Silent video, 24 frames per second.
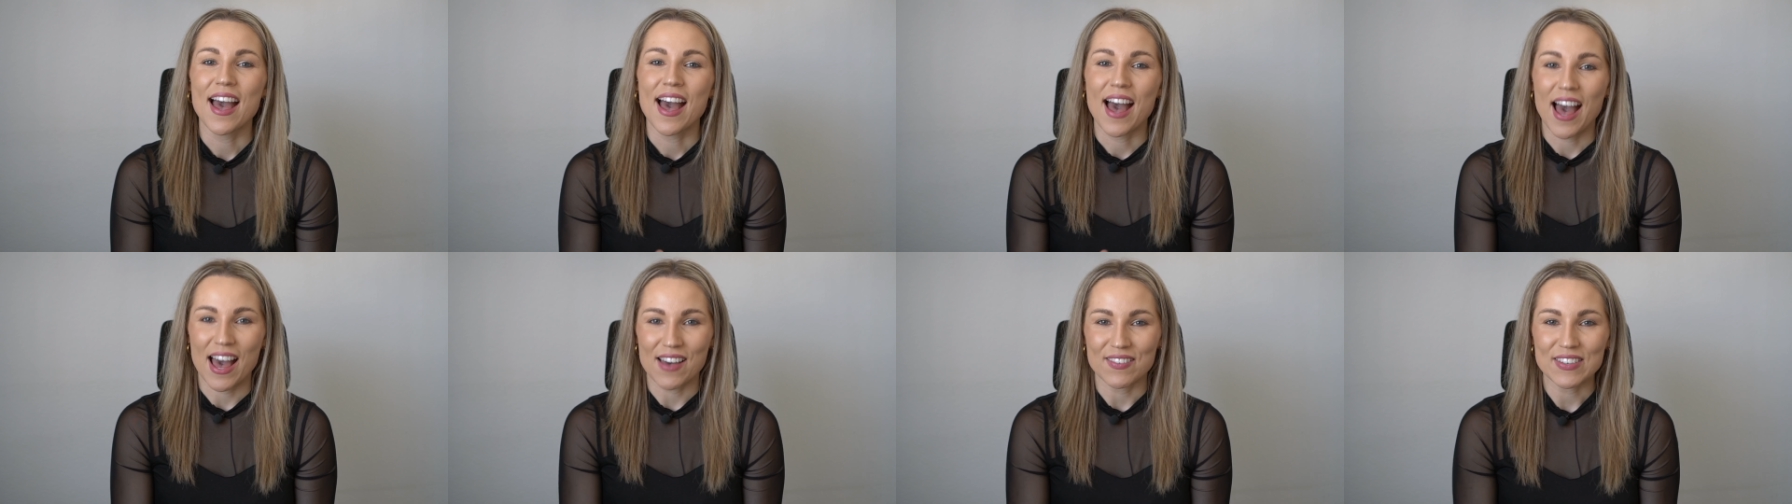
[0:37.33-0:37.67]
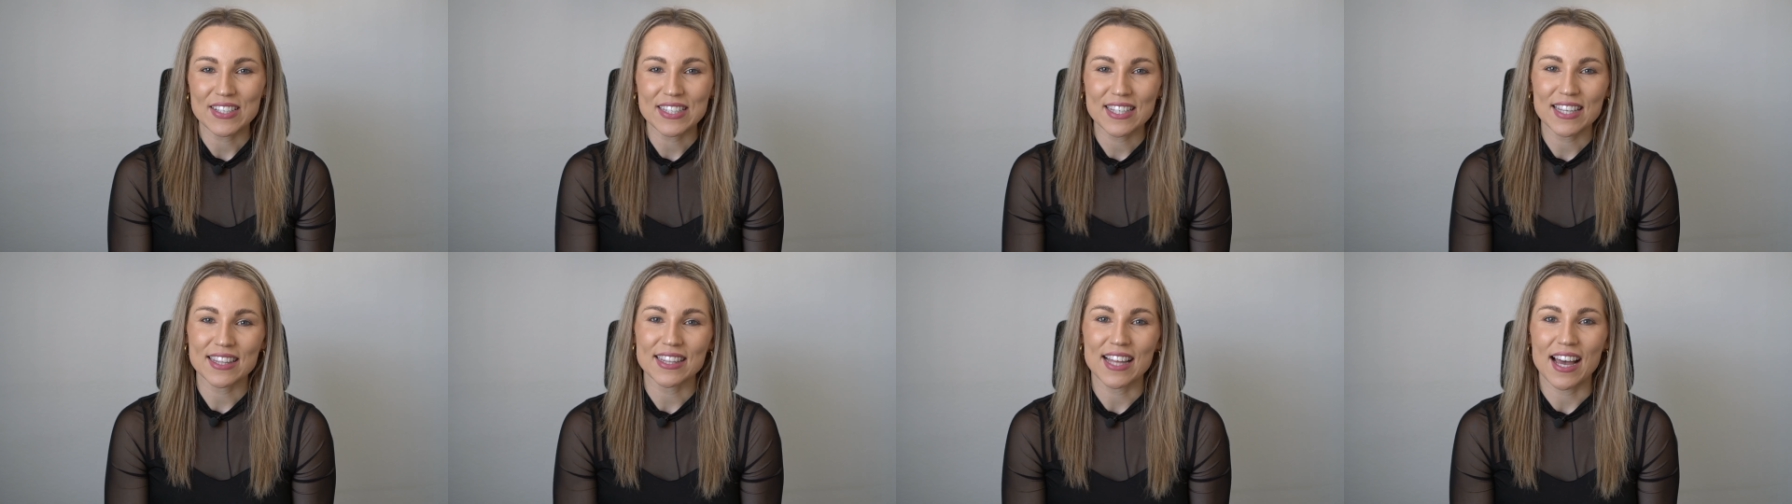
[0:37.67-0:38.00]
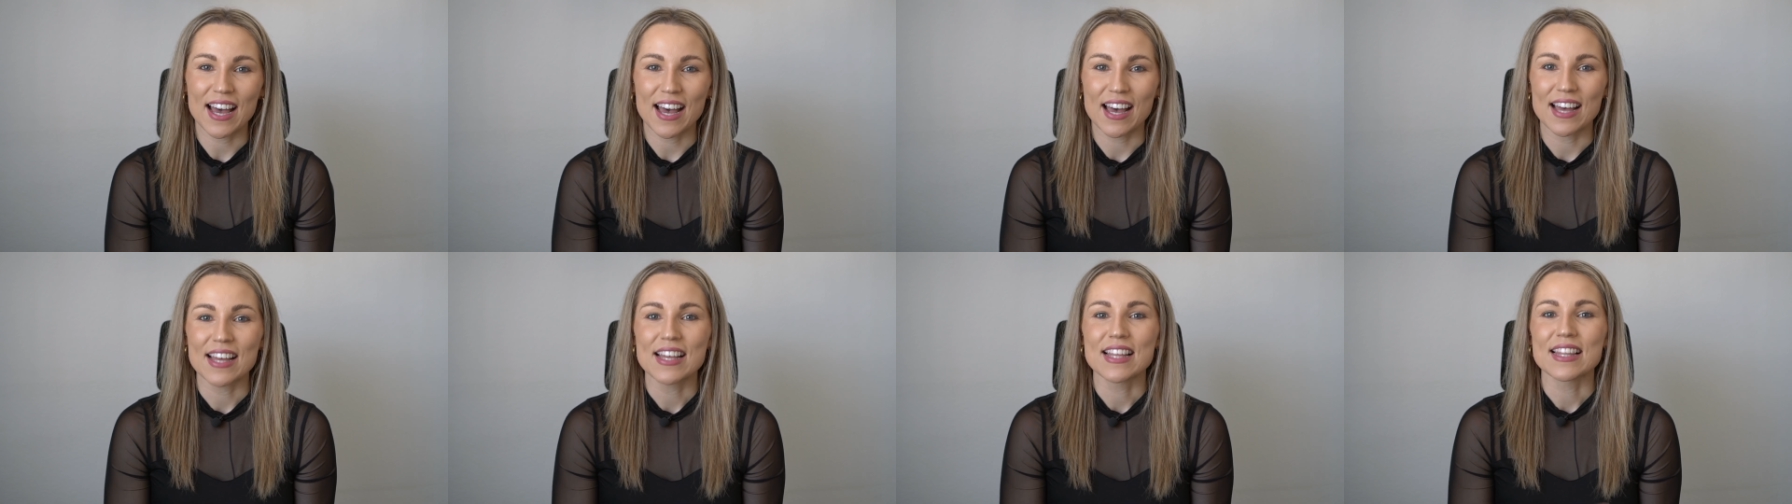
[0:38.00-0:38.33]
Having said
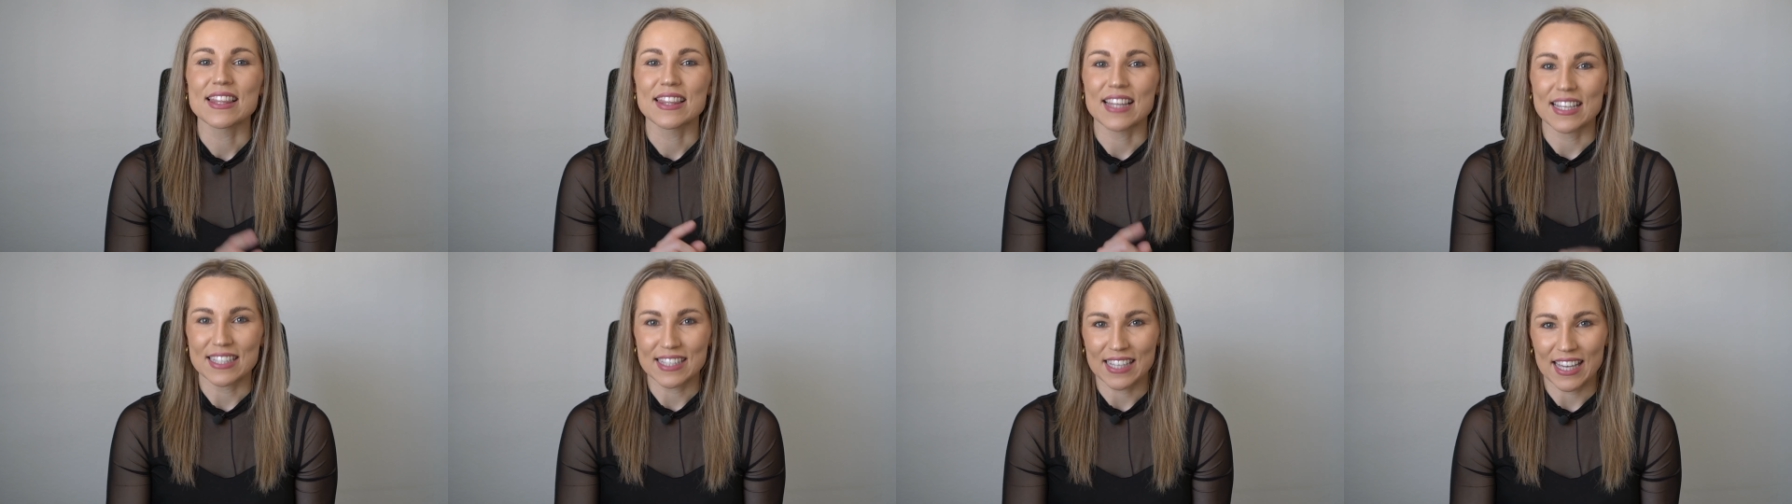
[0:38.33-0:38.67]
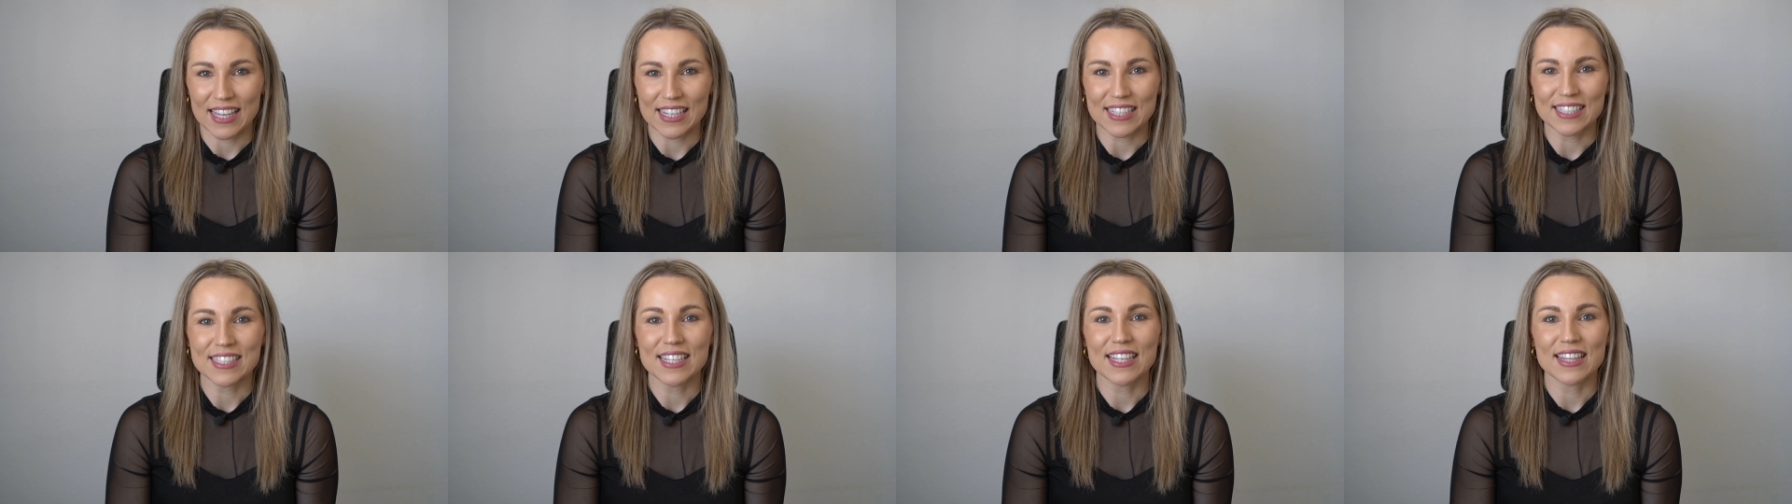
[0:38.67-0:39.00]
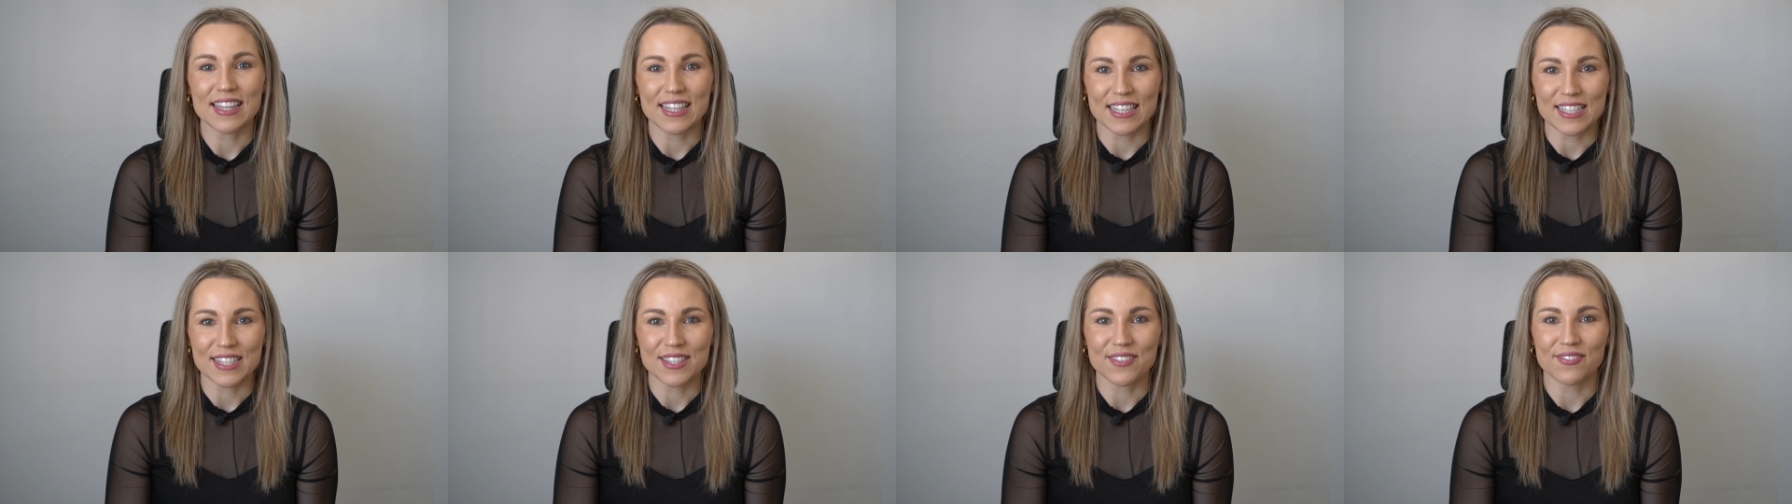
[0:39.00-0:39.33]
that, let's get into
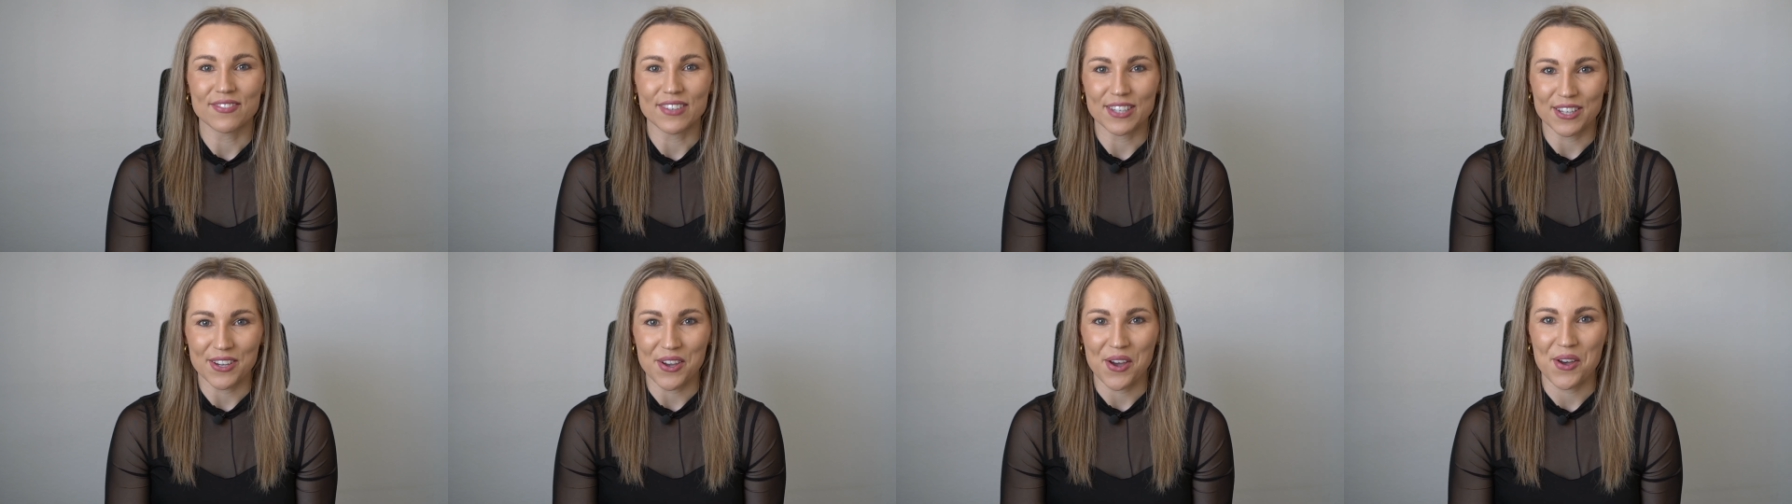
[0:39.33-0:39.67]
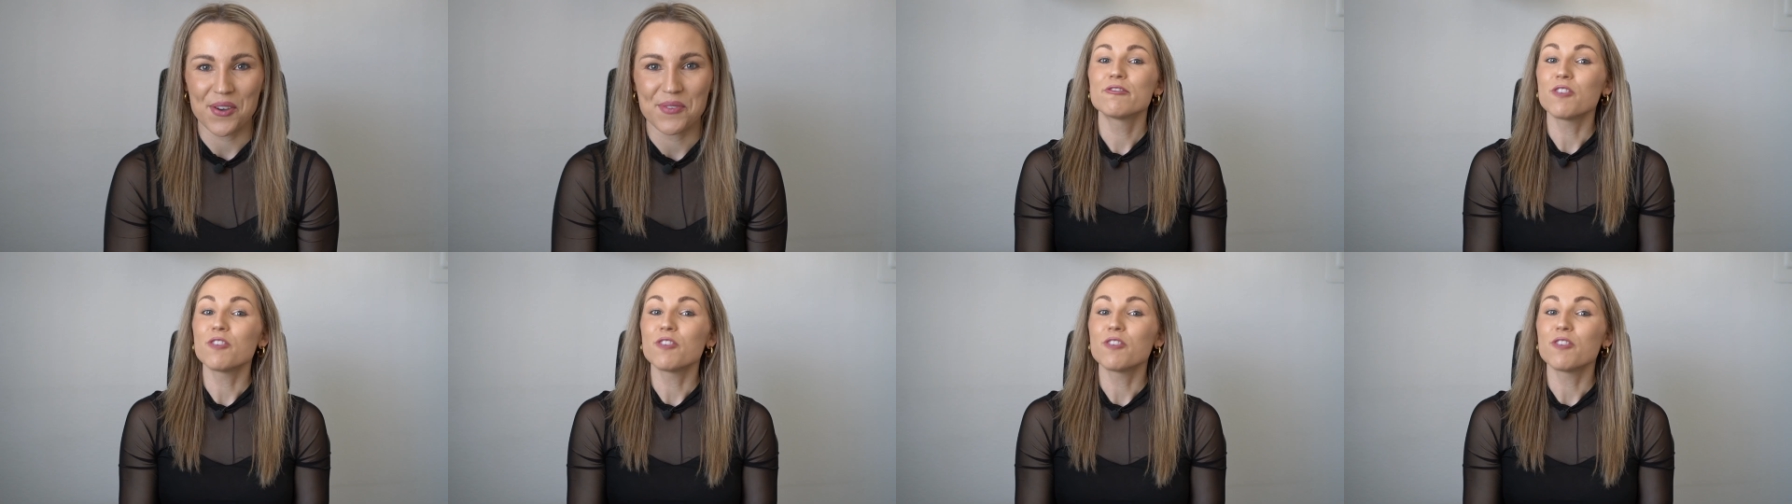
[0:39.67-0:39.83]
this video.